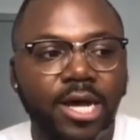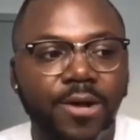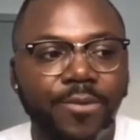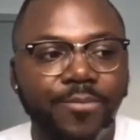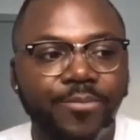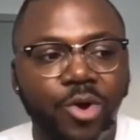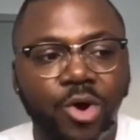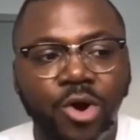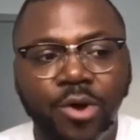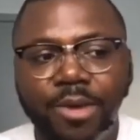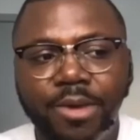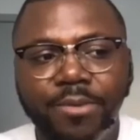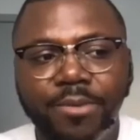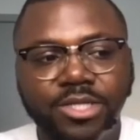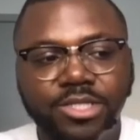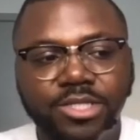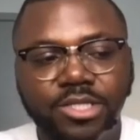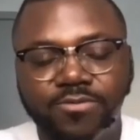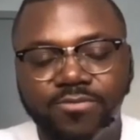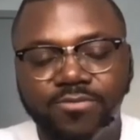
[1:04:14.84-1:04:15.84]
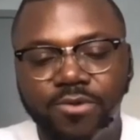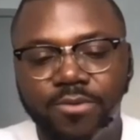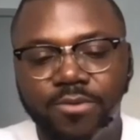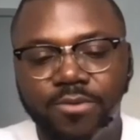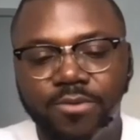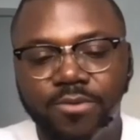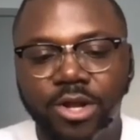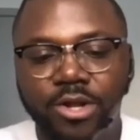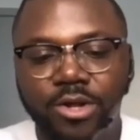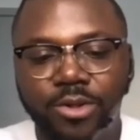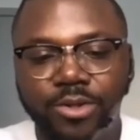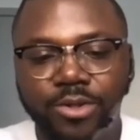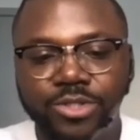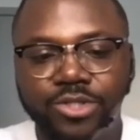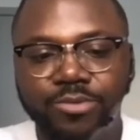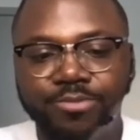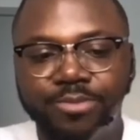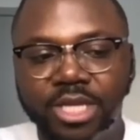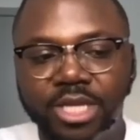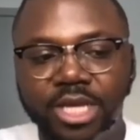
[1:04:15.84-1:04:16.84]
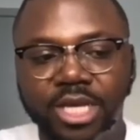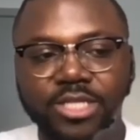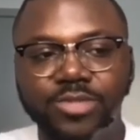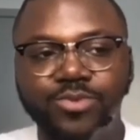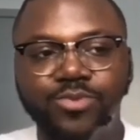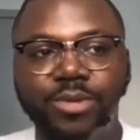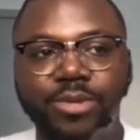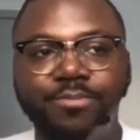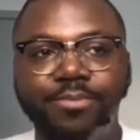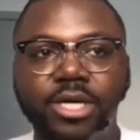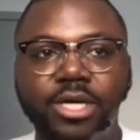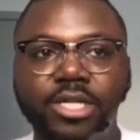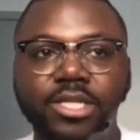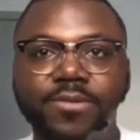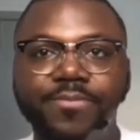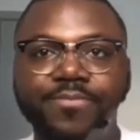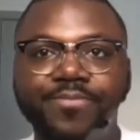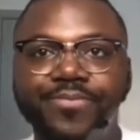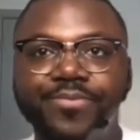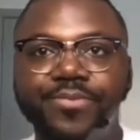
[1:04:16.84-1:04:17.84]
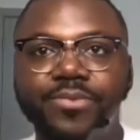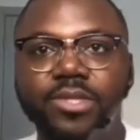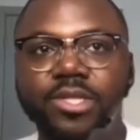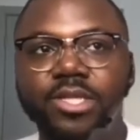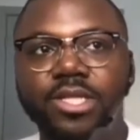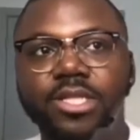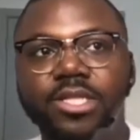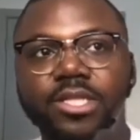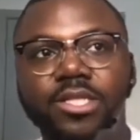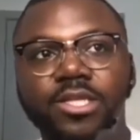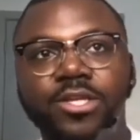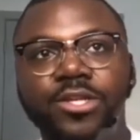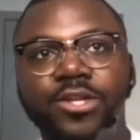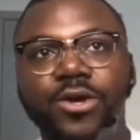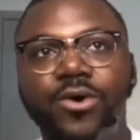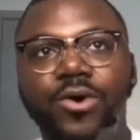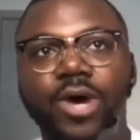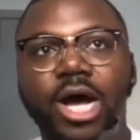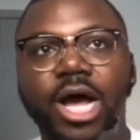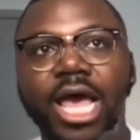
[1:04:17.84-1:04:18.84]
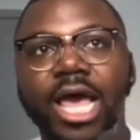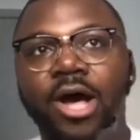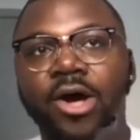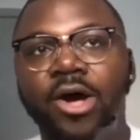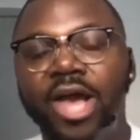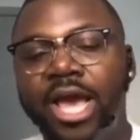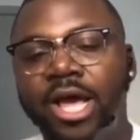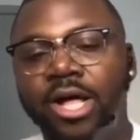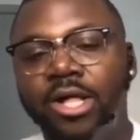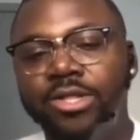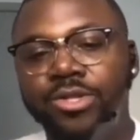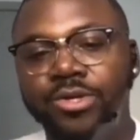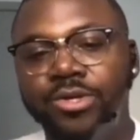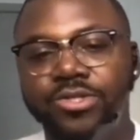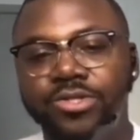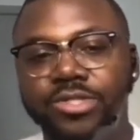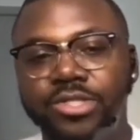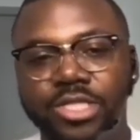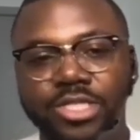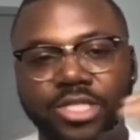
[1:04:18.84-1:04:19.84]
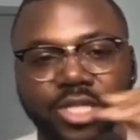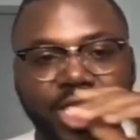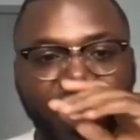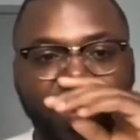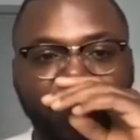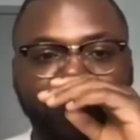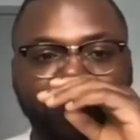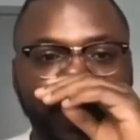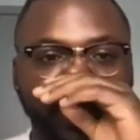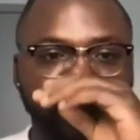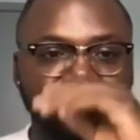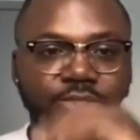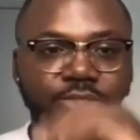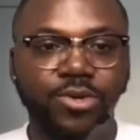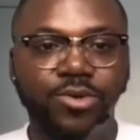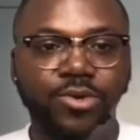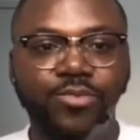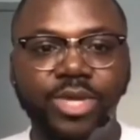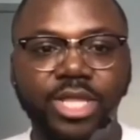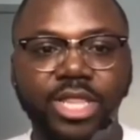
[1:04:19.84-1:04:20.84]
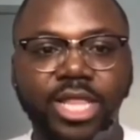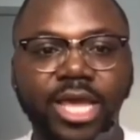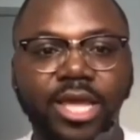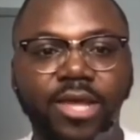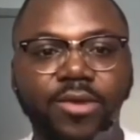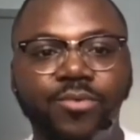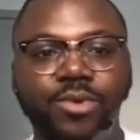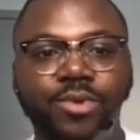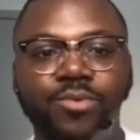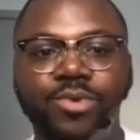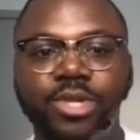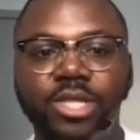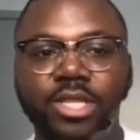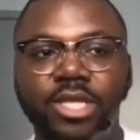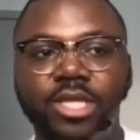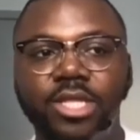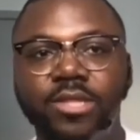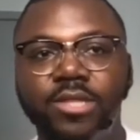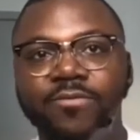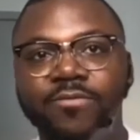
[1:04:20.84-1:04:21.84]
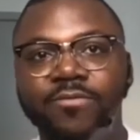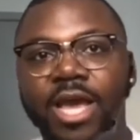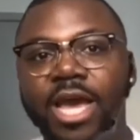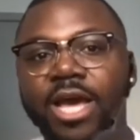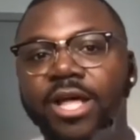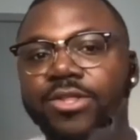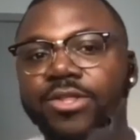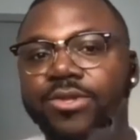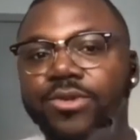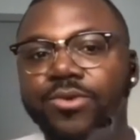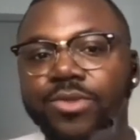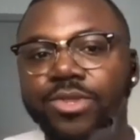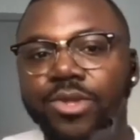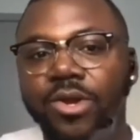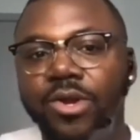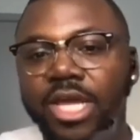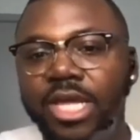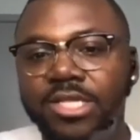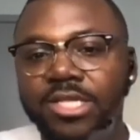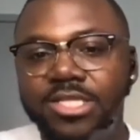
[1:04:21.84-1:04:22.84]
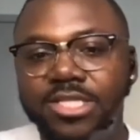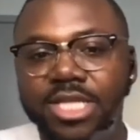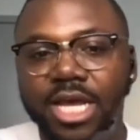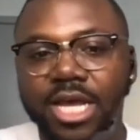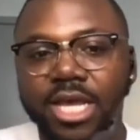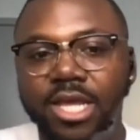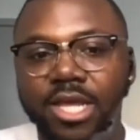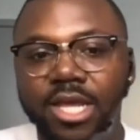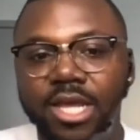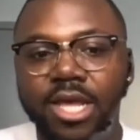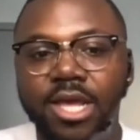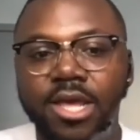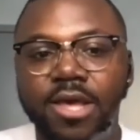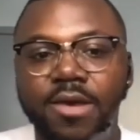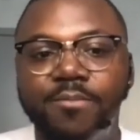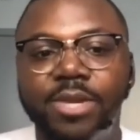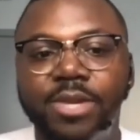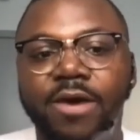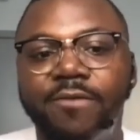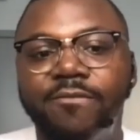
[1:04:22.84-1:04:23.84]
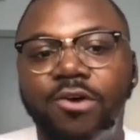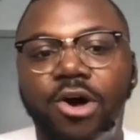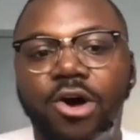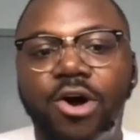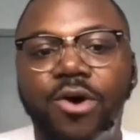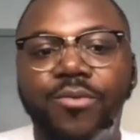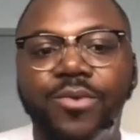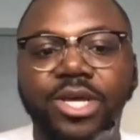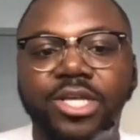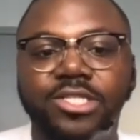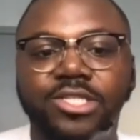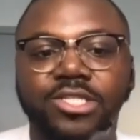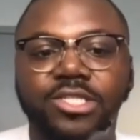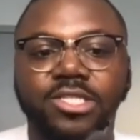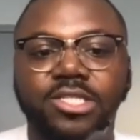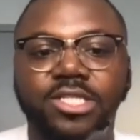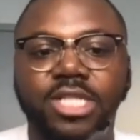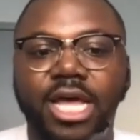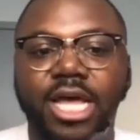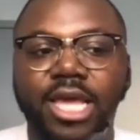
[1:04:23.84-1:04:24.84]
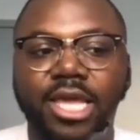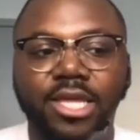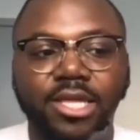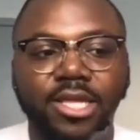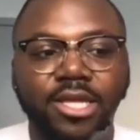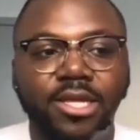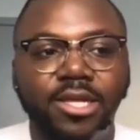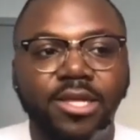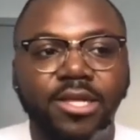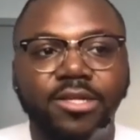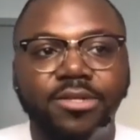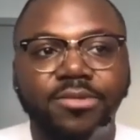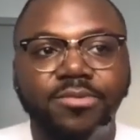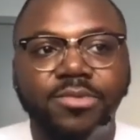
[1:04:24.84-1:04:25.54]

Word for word: um, or maybe it's just from our culture because we put, you know, our elders on such a high pedestal. We like we really value their insight, but I've always just like